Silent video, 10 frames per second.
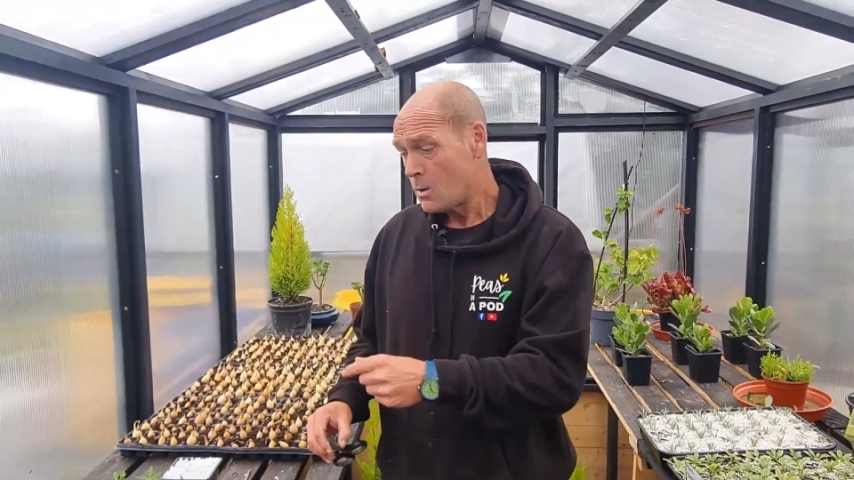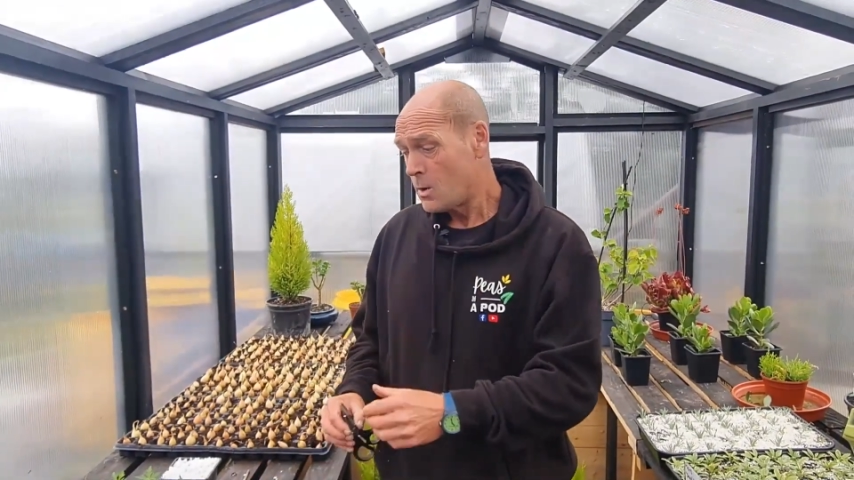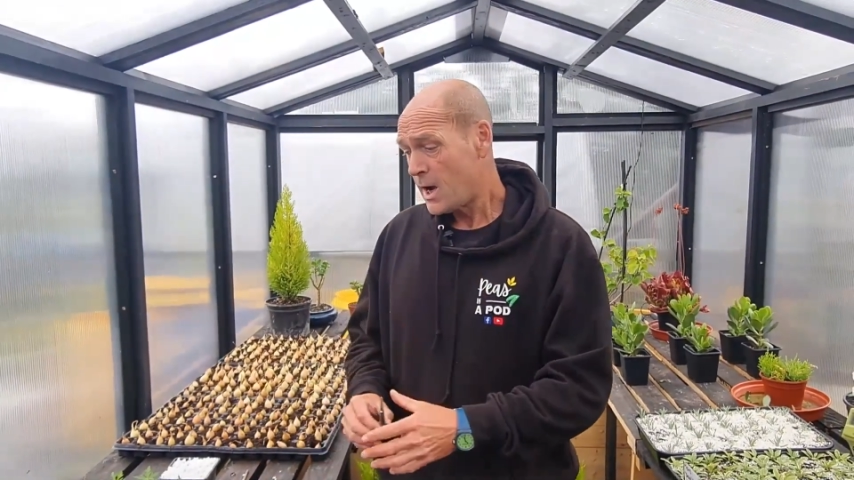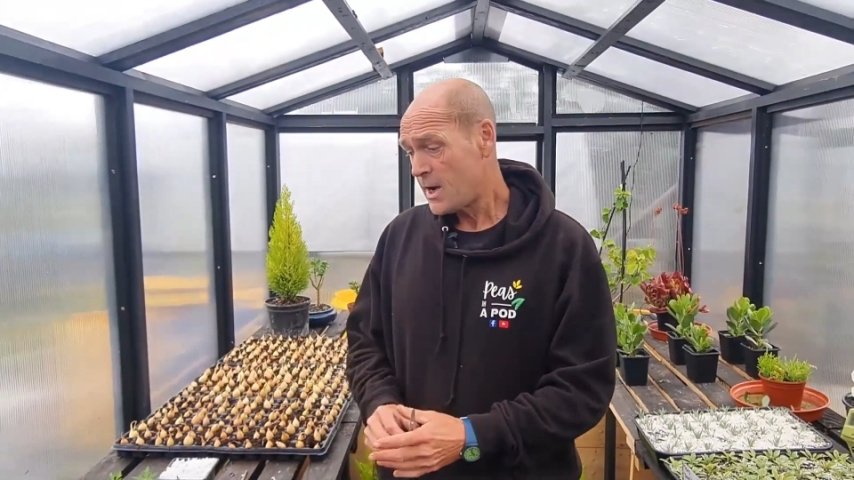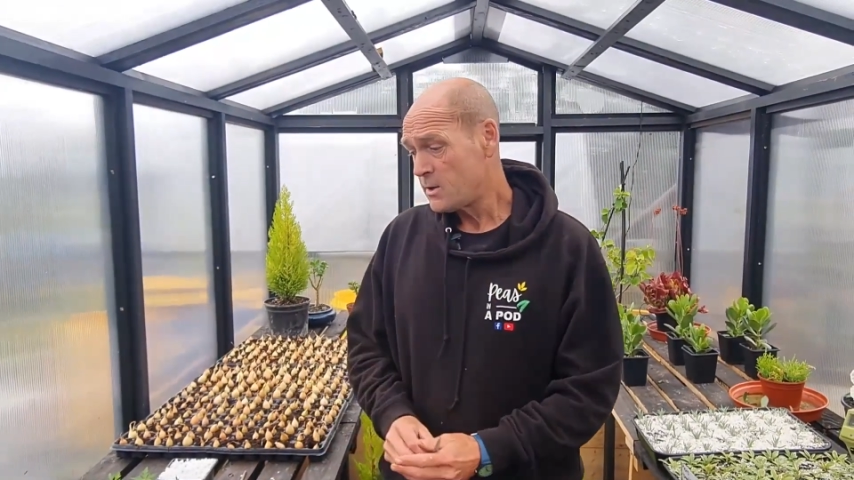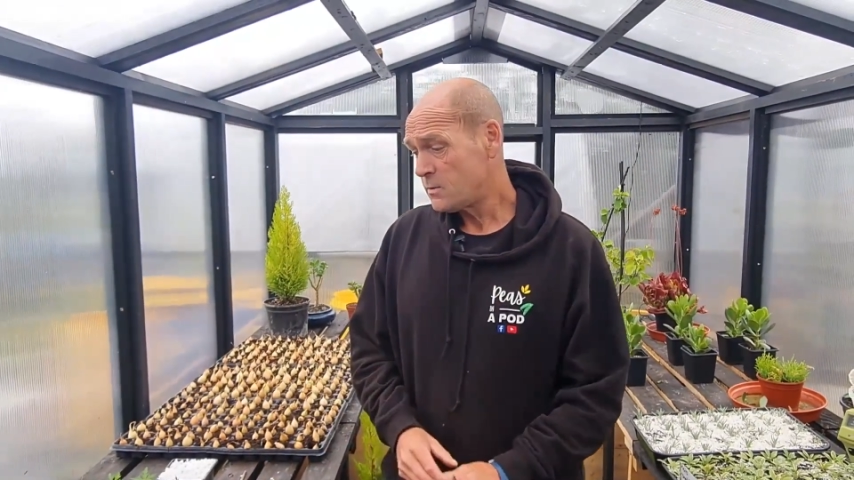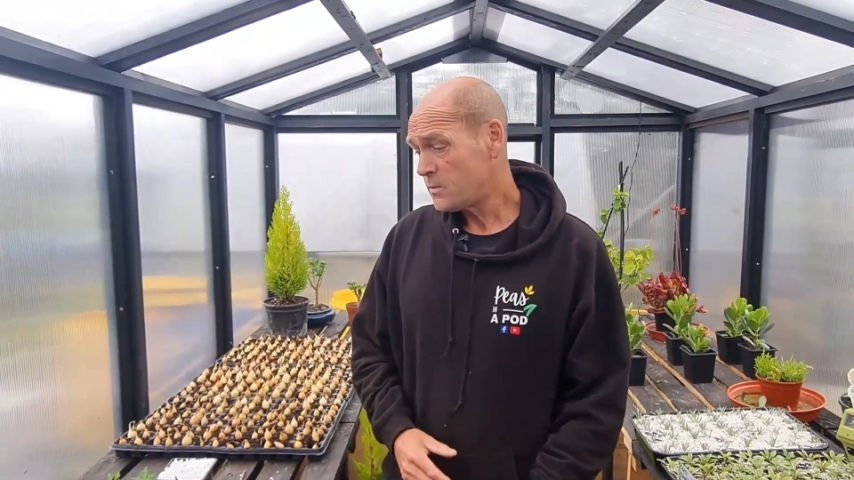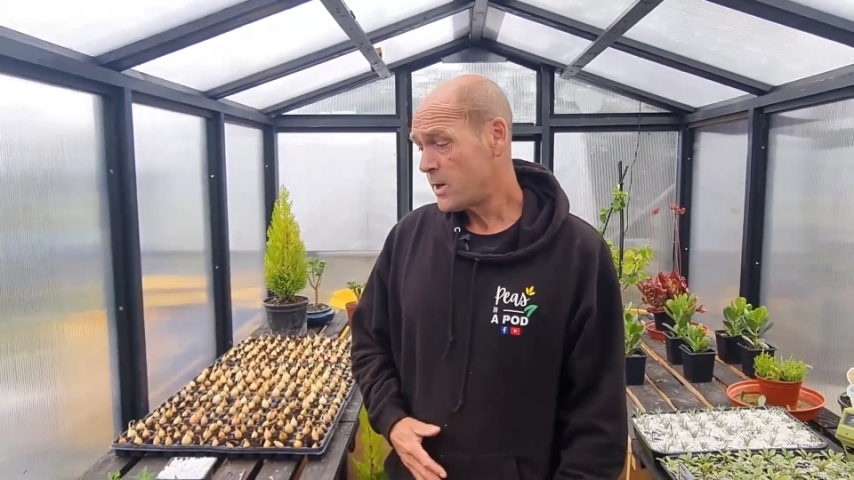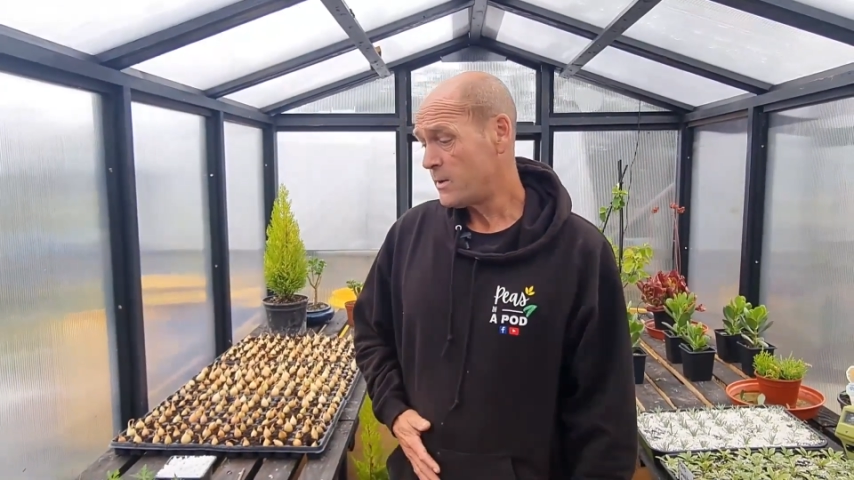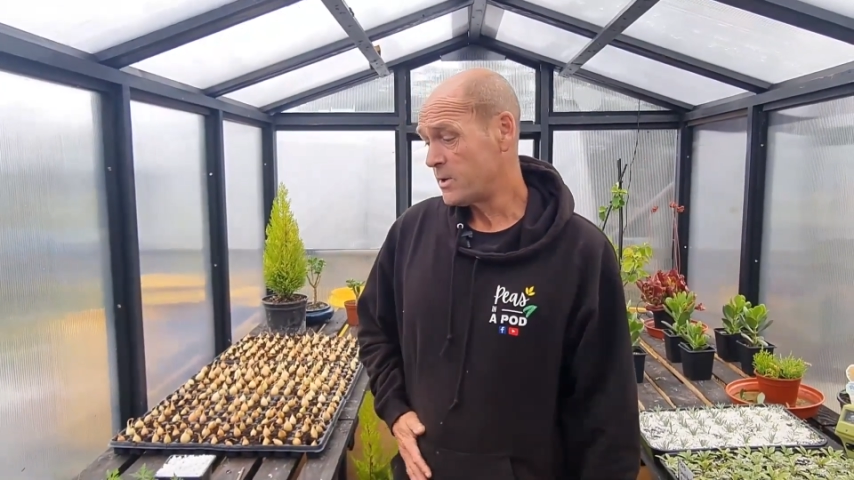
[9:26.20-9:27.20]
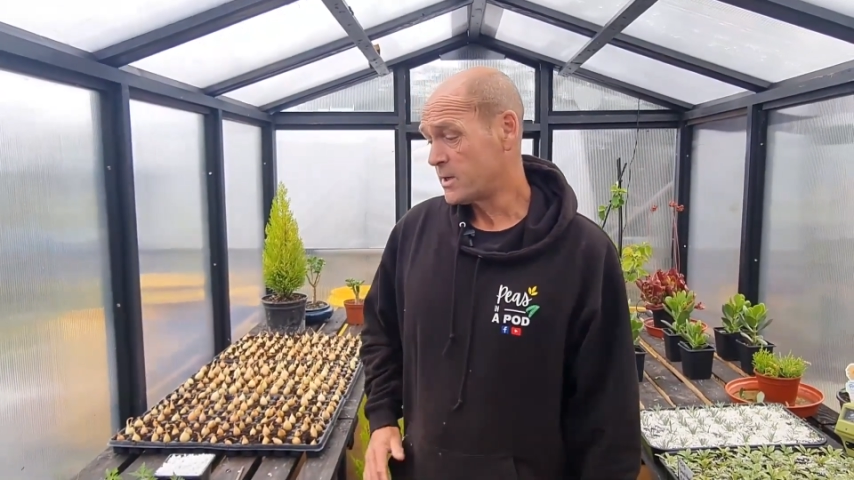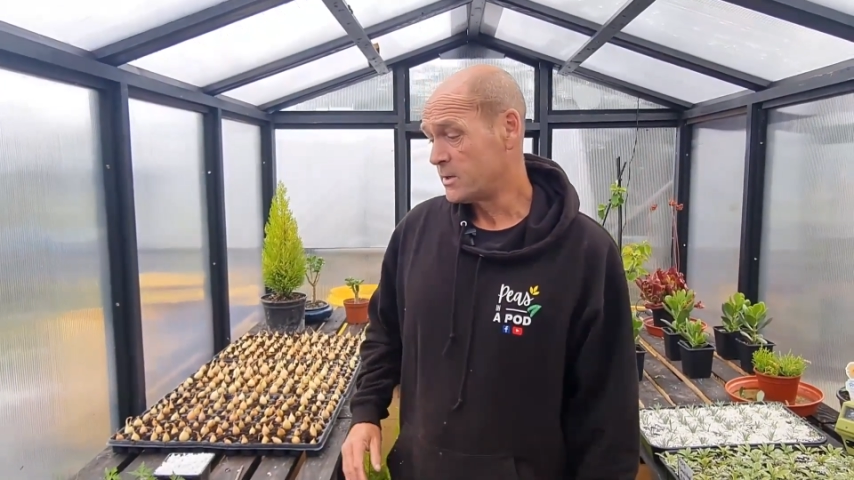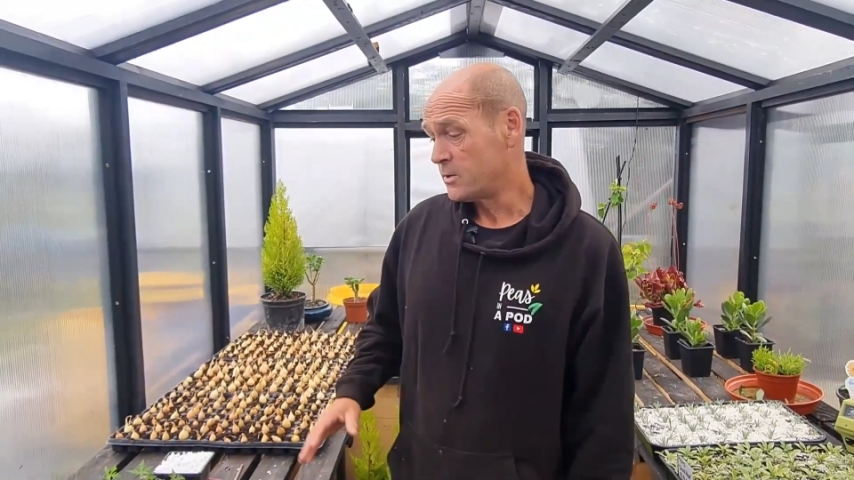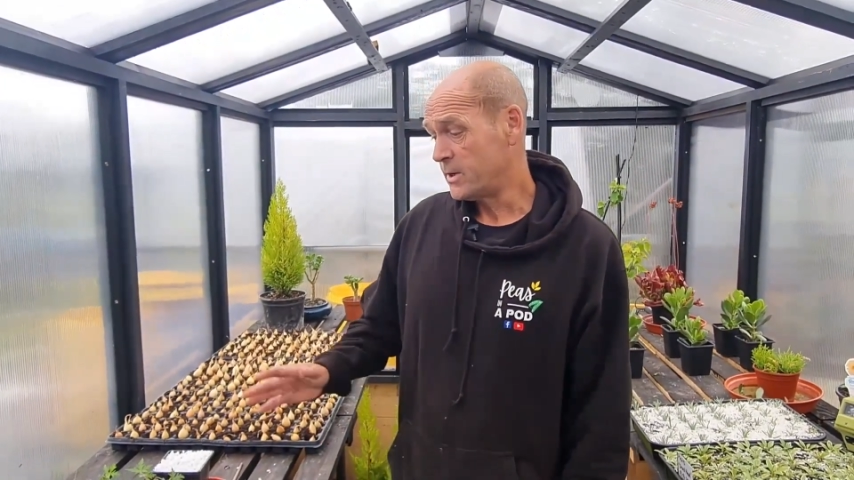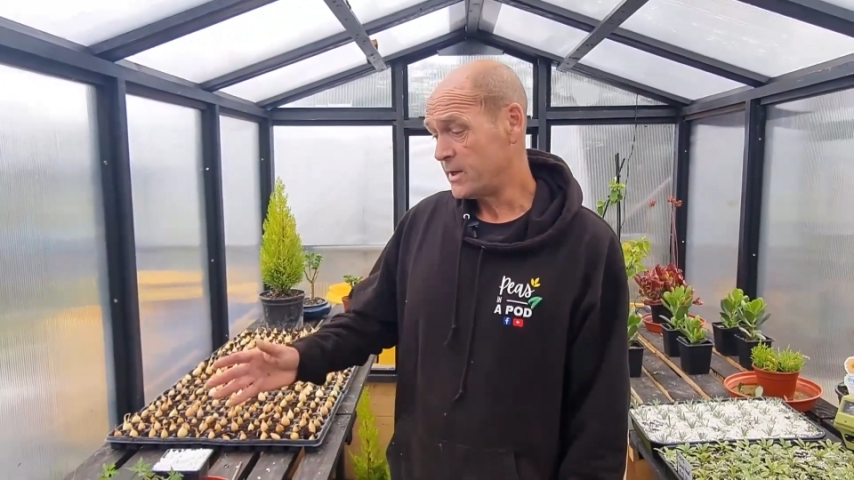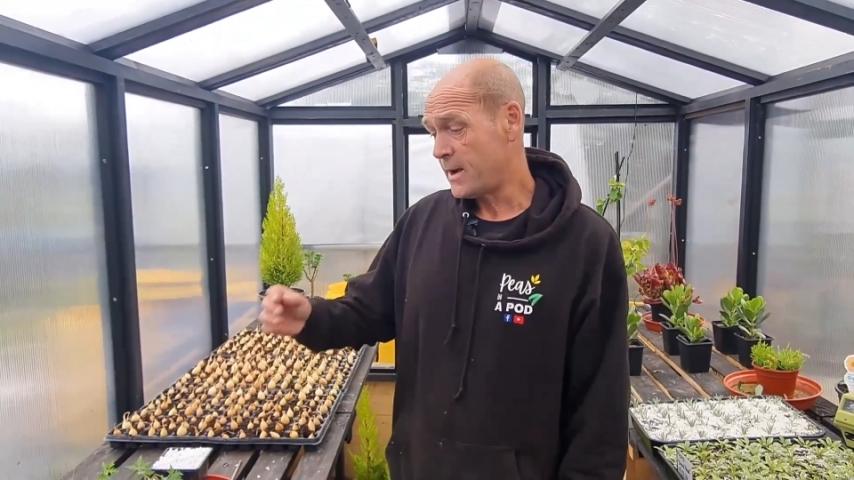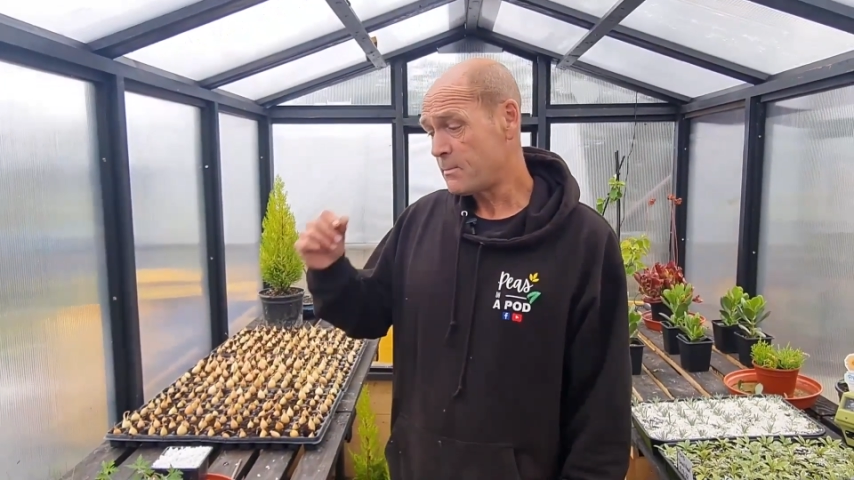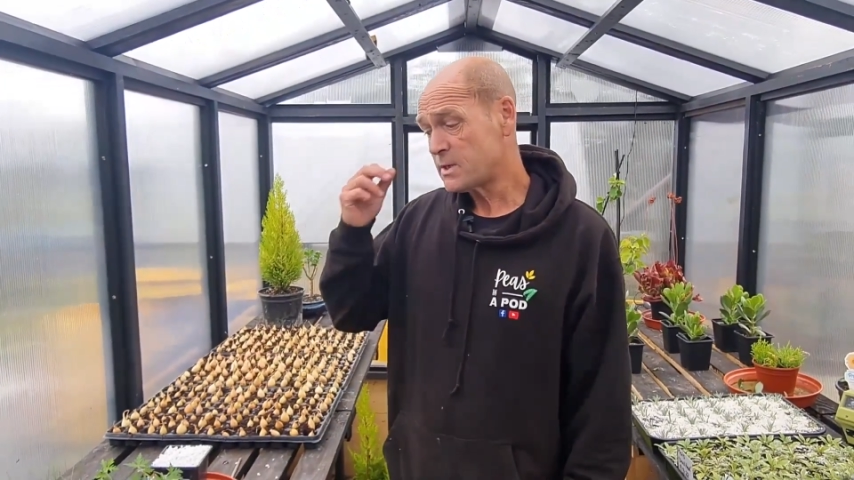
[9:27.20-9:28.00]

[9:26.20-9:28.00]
another way we can do it, Dan,